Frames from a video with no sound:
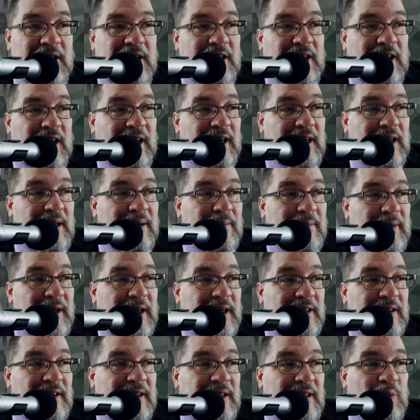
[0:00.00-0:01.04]
I am
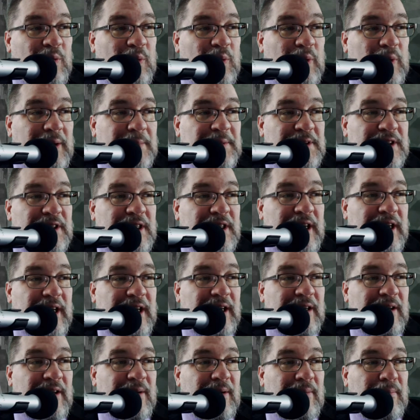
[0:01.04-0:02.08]
at the
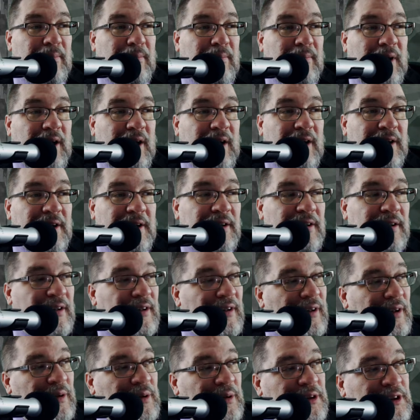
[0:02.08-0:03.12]
website
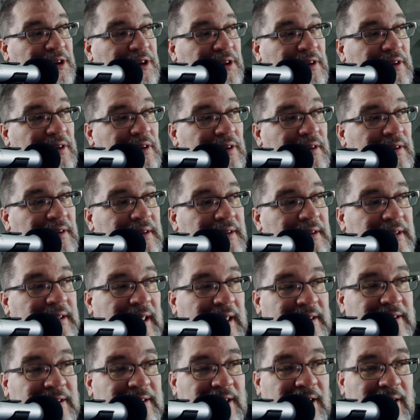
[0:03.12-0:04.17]

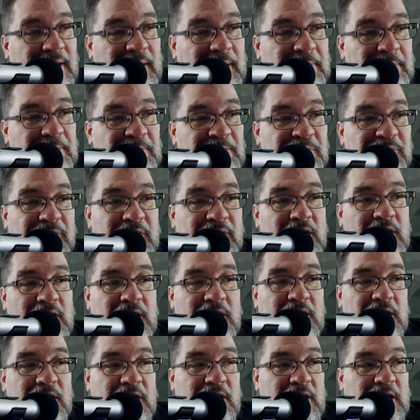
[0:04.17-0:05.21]
modernnotion.com,
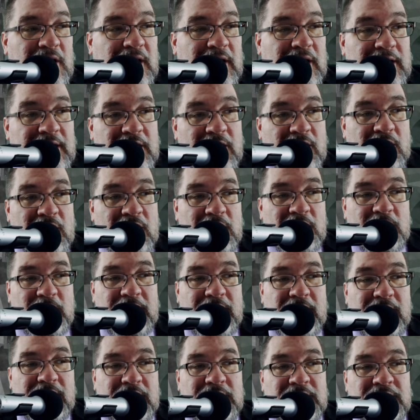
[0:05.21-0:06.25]
and the article
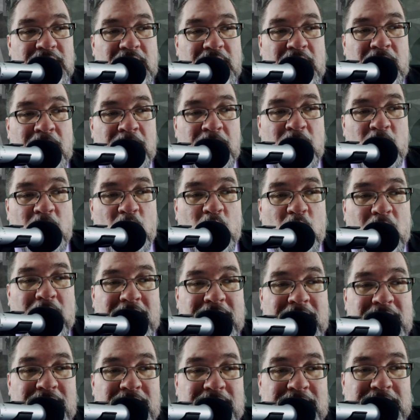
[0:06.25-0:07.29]
here is, why
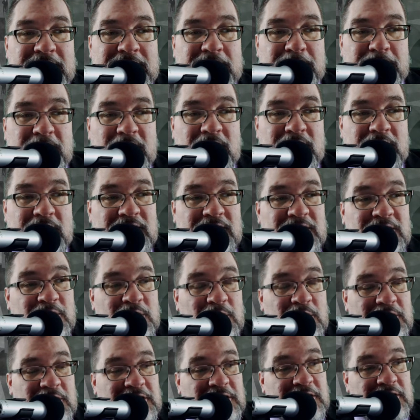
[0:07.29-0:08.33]
are these American
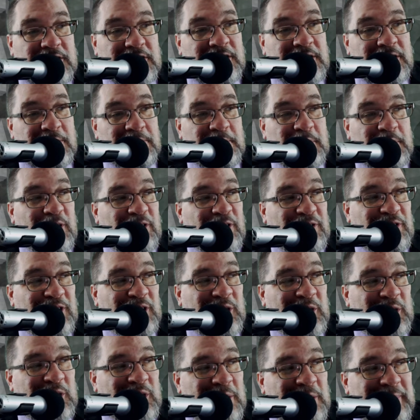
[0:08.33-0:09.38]
school children
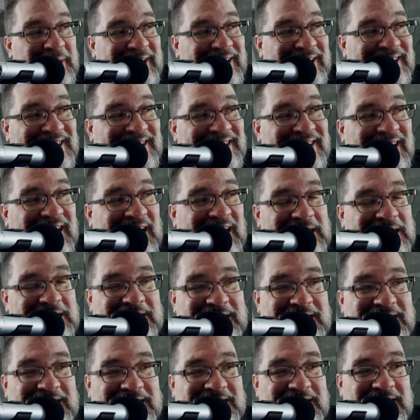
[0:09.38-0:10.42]
performing the
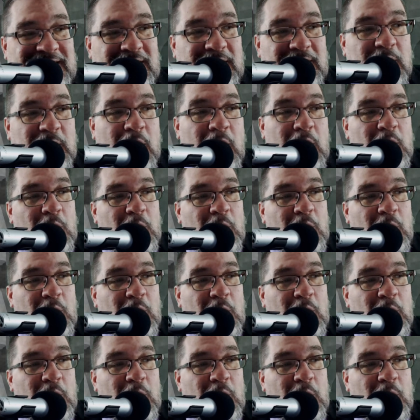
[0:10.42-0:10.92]
Nazi salute?